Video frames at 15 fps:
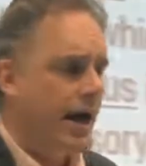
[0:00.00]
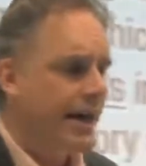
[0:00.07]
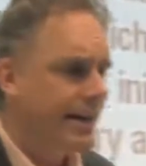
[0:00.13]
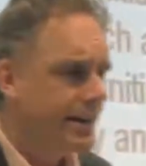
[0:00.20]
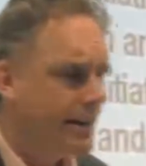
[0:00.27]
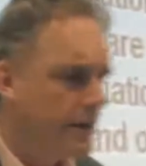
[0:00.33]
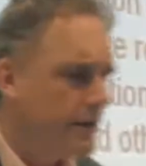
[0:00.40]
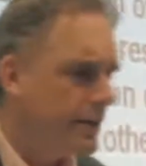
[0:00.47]

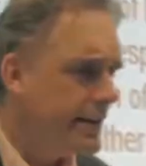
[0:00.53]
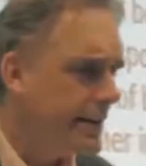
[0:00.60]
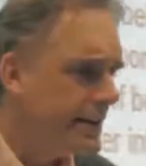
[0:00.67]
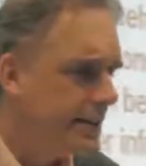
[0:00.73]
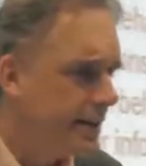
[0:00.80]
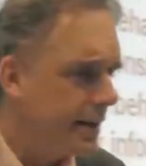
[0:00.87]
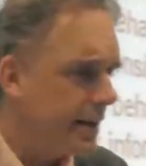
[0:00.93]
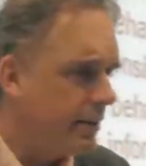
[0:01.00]
didn't learn
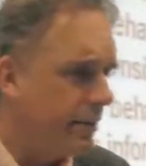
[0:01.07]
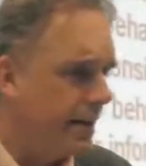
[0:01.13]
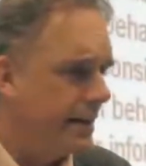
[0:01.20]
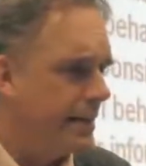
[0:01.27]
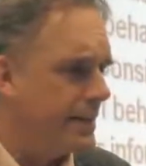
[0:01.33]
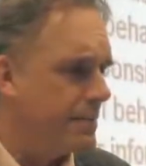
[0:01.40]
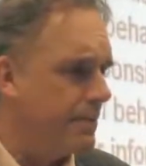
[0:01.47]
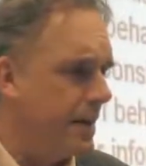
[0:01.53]
this till I
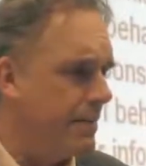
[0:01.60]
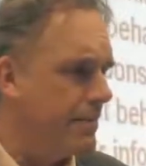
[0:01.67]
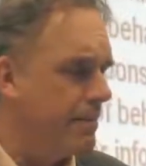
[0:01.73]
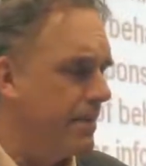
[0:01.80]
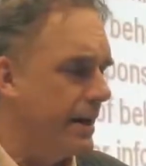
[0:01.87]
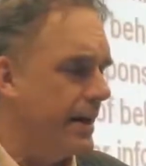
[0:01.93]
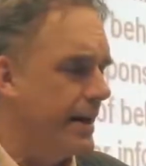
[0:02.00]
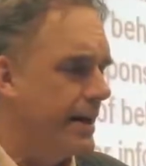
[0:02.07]
read this paper
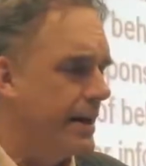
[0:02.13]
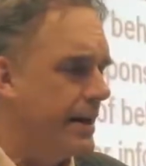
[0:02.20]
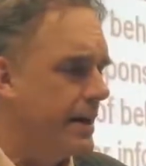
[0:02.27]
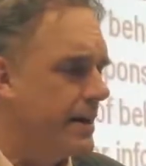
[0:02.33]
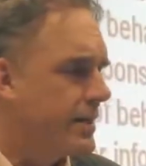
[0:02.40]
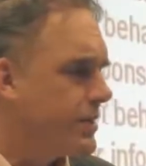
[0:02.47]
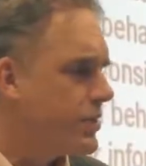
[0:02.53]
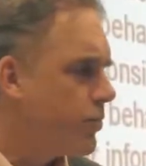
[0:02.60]
by
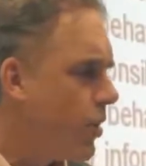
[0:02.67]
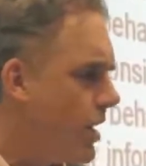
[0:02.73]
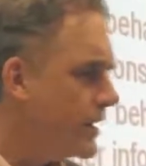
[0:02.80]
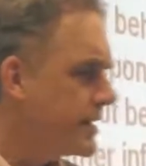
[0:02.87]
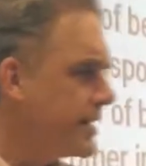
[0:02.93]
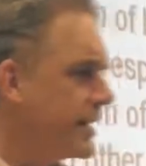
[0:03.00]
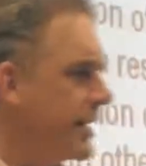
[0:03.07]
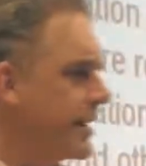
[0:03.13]

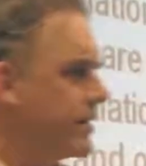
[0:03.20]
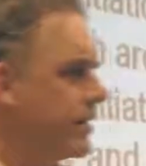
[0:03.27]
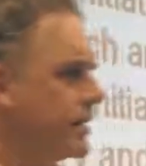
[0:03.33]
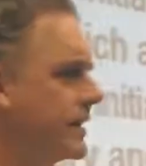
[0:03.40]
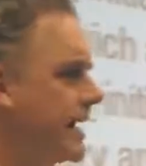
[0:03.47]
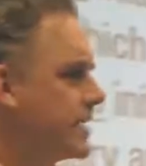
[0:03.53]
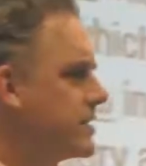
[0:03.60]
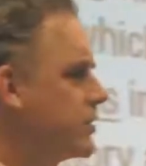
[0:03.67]
Swanson. I
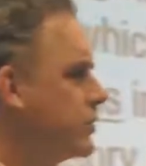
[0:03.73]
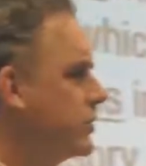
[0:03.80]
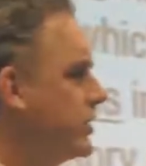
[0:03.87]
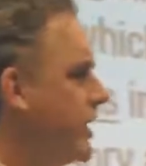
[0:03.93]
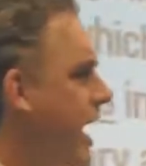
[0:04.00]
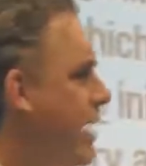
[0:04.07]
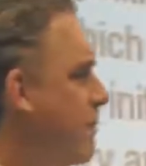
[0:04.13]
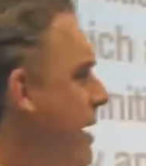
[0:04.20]
thought, that's so
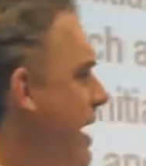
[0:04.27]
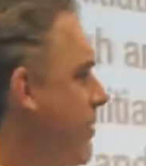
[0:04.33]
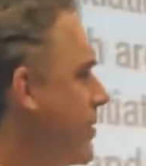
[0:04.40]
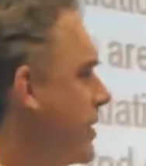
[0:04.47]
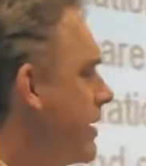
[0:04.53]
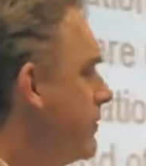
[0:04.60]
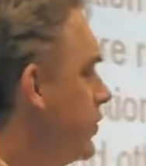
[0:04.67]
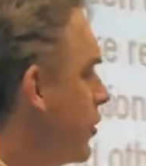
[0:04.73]
dumb. How
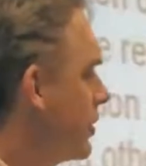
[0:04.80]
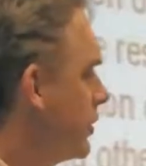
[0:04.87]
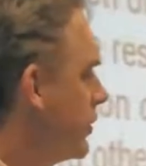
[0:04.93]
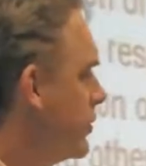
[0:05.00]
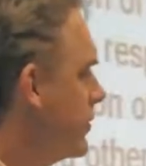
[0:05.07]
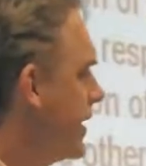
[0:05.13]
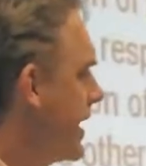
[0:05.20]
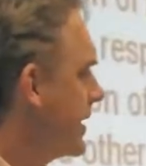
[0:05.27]
could I have not
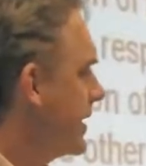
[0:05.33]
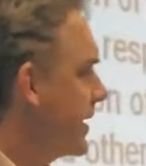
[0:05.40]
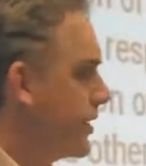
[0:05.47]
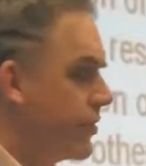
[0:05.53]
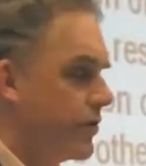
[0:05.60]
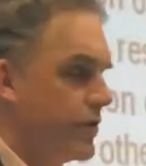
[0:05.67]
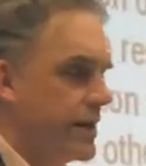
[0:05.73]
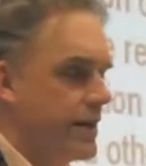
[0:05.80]
learned that like
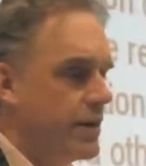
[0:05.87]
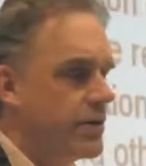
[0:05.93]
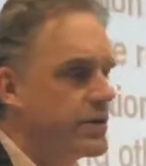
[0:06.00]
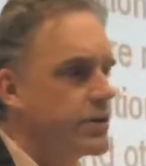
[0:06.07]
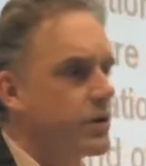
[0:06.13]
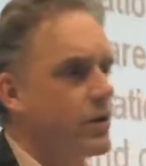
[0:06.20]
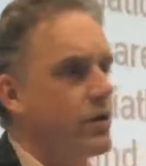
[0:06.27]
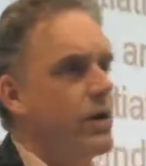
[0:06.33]
30
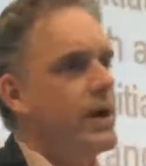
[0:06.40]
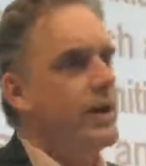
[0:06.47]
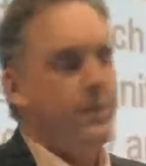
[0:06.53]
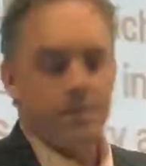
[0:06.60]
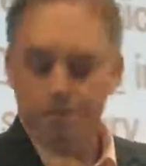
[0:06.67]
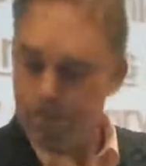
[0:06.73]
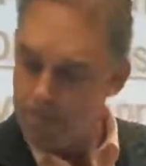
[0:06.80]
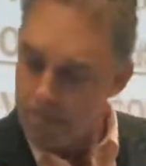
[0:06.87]
years ago?
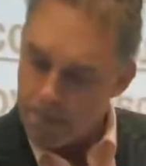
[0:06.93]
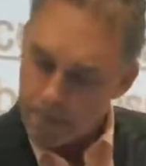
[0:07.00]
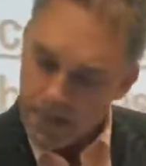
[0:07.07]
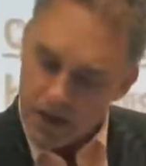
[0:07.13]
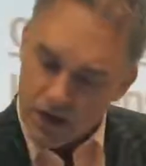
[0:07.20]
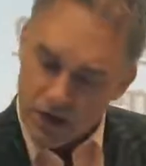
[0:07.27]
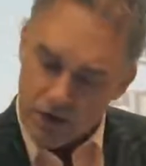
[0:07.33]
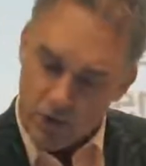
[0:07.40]

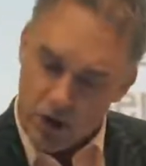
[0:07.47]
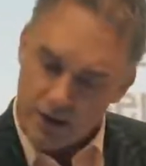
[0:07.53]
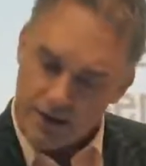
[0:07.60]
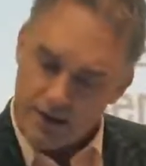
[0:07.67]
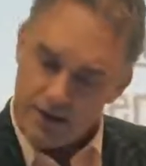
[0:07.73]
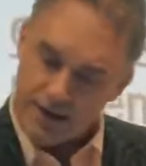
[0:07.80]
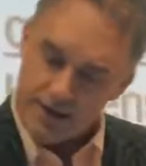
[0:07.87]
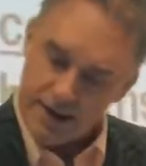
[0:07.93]

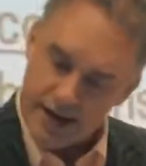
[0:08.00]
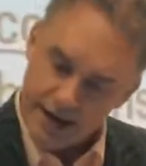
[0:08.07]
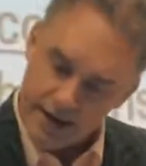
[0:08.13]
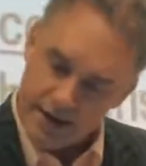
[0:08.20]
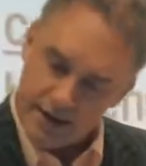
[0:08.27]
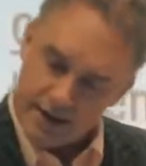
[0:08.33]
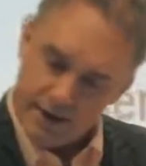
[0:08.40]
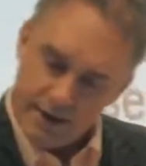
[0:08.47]
Swanson
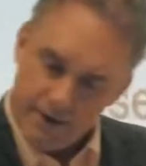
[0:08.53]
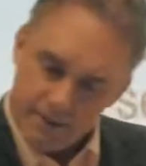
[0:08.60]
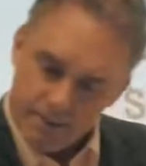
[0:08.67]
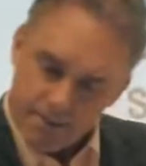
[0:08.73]
said that,